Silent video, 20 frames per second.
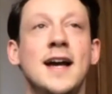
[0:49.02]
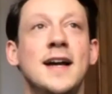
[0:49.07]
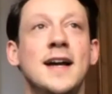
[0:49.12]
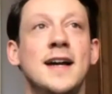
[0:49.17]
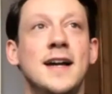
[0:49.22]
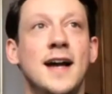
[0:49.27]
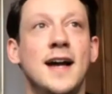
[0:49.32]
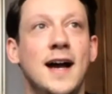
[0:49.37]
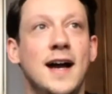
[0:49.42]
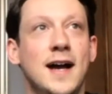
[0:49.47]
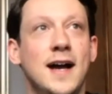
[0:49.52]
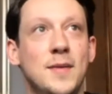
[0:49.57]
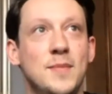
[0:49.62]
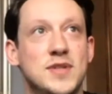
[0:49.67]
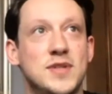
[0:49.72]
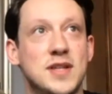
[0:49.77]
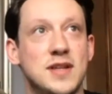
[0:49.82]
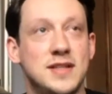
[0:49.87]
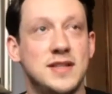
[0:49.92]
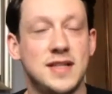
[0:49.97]

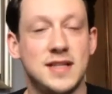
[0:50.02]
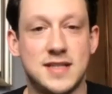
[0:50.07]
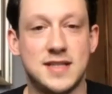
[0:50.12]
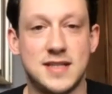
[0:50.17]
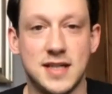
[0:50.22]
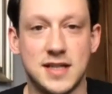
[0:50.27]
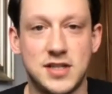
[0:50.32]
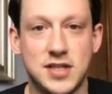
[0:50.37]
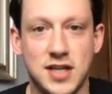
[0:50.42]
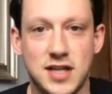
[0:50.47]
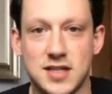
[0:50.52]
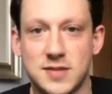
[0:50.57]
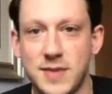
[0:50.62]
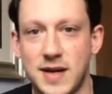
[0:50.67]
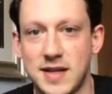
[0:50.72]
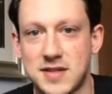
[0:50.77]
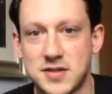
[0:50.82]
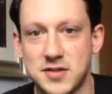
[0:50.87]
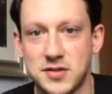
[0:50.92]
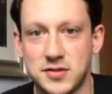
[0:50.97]
So then did 6 years of med
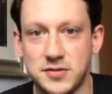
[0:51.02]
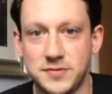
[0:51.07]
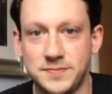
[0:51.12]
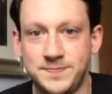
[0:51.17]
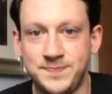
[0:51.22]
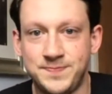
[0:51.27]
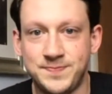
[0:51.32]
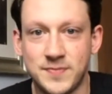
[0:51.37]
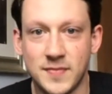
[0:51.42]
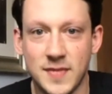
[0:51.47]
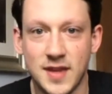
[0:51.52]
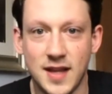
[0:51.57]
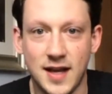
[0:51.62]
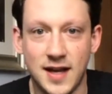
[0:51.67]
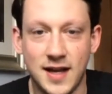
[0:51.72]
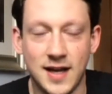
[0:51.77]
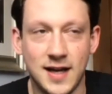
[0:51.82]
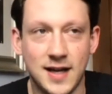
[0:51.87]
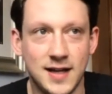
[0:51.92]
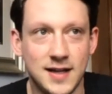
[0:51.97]
school
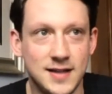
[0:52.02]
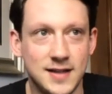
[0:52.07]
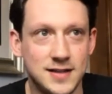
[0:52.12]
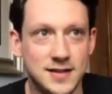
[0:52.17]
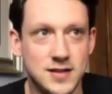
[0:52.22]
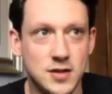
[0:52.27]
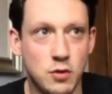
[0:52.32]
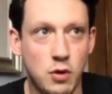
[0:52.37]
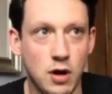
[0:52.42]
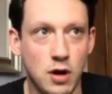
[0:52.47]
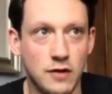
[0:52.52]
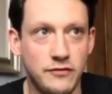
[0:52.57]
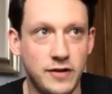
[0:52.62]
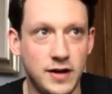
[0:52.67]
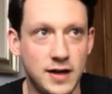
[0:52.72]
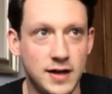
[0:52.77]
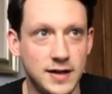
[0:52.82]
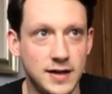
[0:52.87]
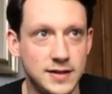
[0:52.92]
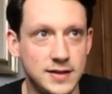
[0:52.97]
and
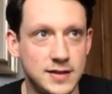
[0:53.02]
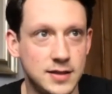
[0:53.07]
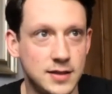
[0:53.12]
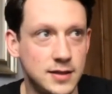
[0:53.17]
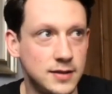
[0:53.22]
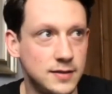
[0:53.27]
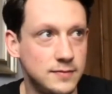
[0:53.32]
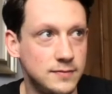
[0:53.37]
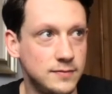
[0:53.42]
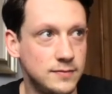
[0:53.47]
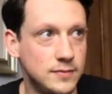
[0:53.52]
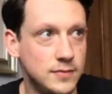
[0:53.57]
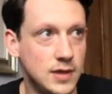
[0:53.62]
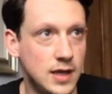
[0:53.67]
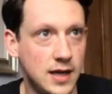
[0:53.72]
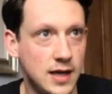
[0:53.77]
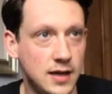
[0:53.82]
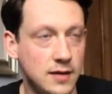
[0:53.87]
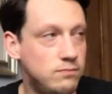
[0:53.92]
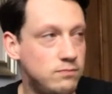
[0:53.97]
qualified.
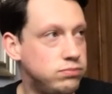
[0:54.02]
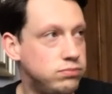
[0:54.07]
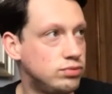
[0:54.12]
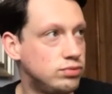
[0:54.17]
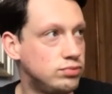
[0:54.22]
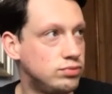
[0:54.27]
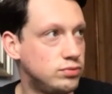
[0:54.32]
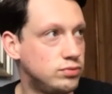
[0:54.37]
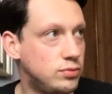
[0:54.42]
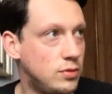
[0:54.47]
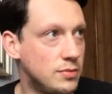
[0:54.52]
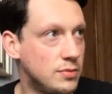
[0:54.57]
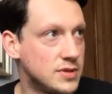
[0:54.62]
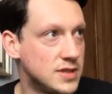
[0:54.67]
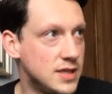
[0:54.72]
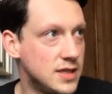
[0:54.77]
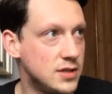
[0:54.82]
Uh, what was it?